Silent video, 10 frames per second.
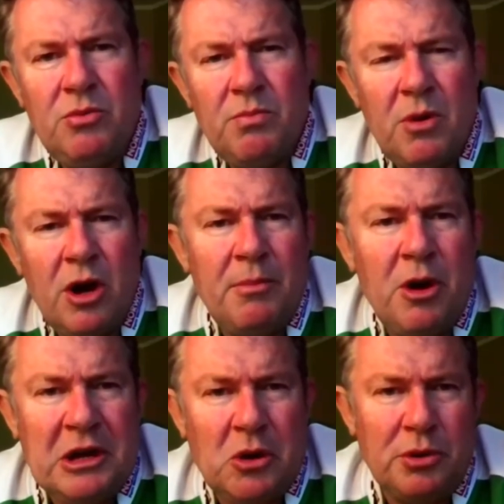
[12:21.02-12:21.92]

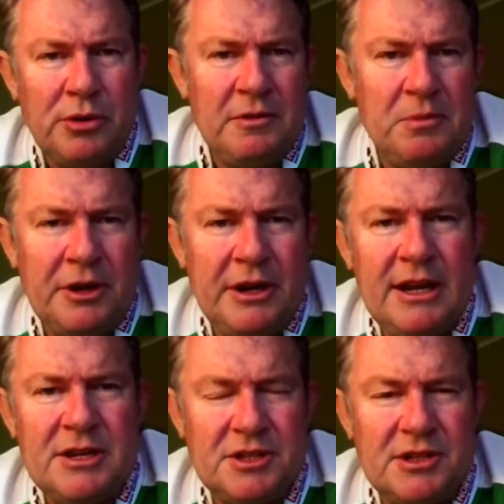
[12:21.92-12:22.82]
my call to everybody
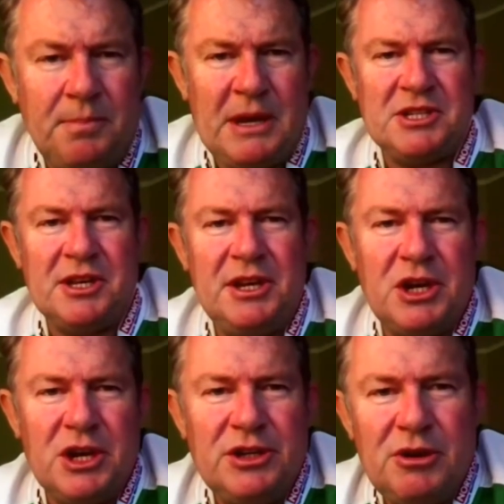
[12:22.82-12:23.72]
is the best thing
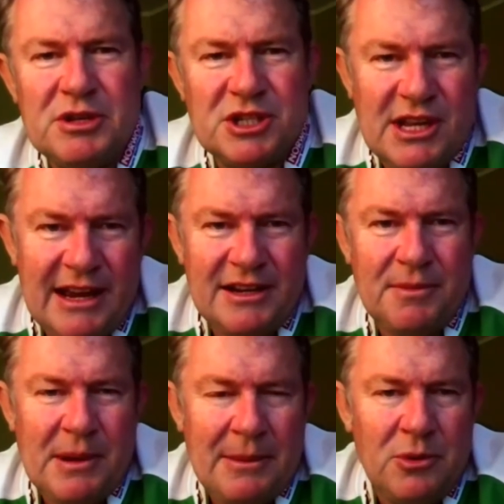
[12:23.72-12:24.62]
you can do is stay in
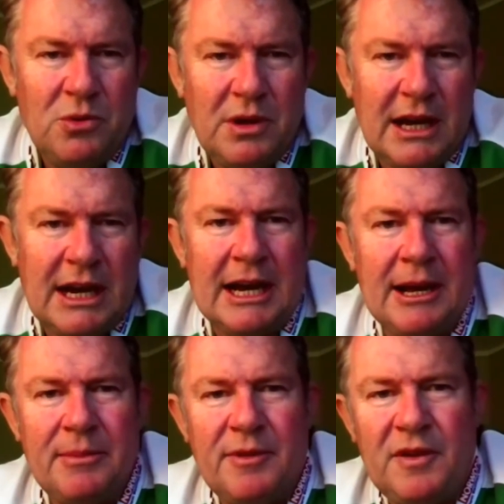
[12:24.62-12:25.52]
your bubble.
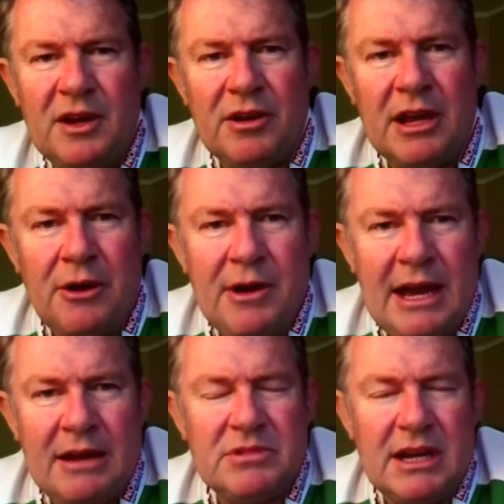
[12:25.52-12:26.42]
If you've got to go
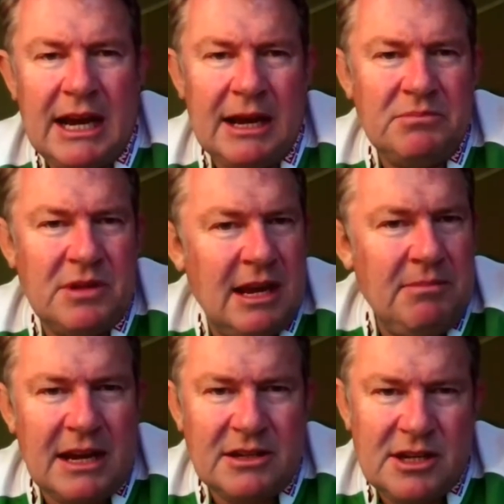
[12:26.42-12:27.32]
out,
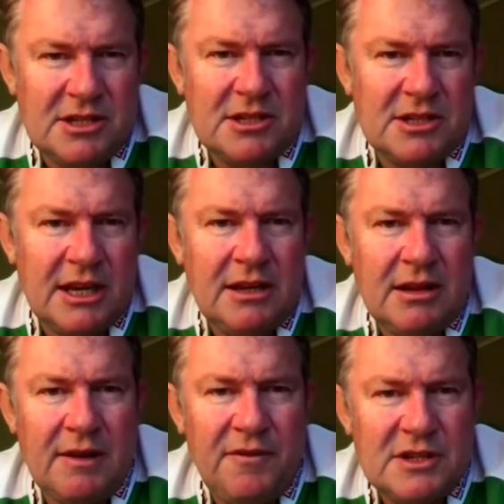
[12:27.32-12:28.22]
keep that distancing,
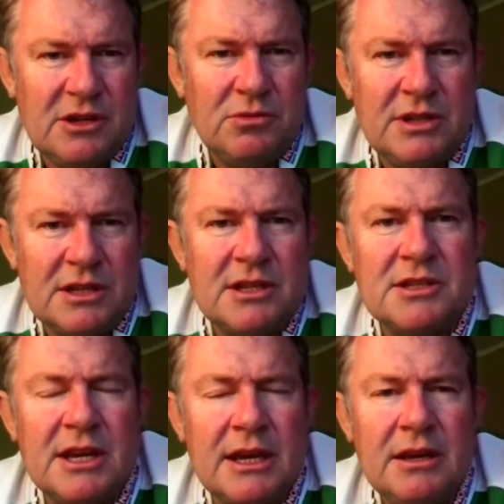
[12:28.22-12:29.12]
that physical
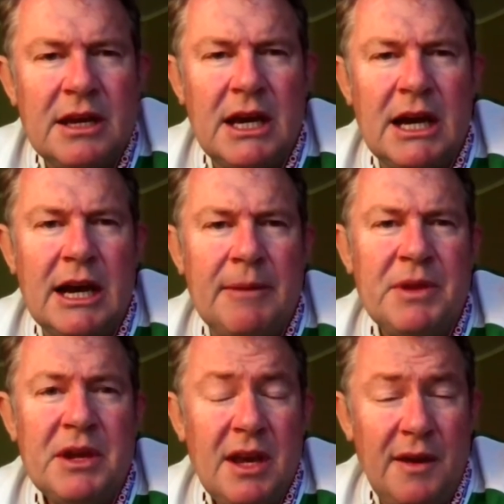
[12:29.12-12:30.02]
distancing.
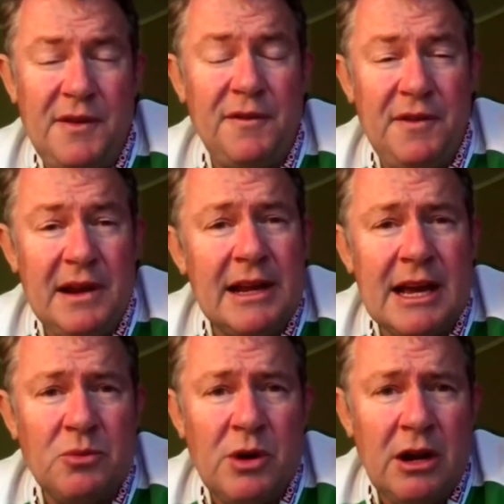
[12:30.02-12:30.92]
If you're feeling
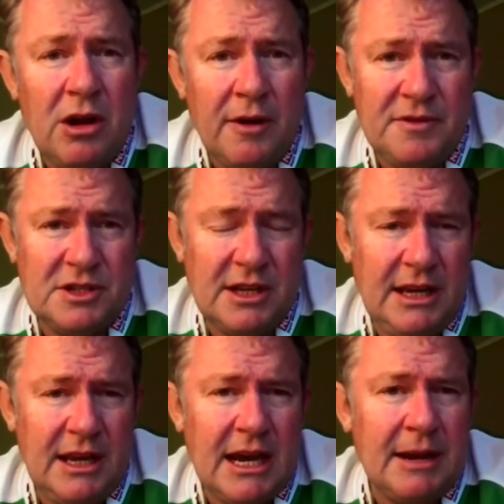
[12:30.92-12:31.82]
unwell,
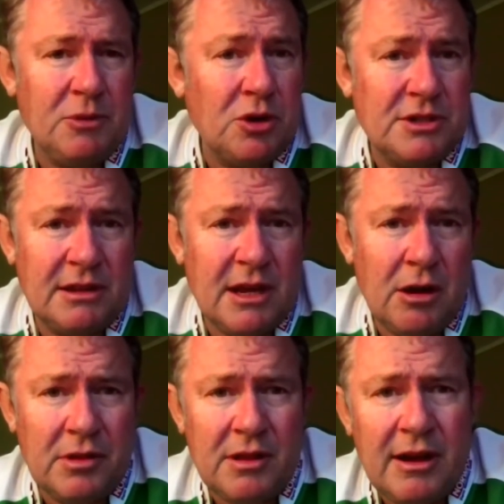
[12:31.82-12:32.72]
obviously contact the
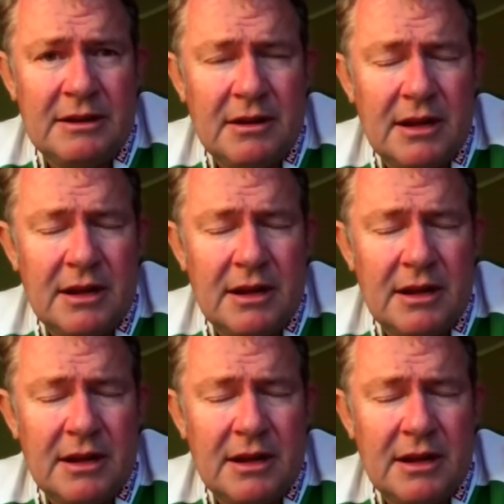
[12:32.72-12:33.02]
Healthline.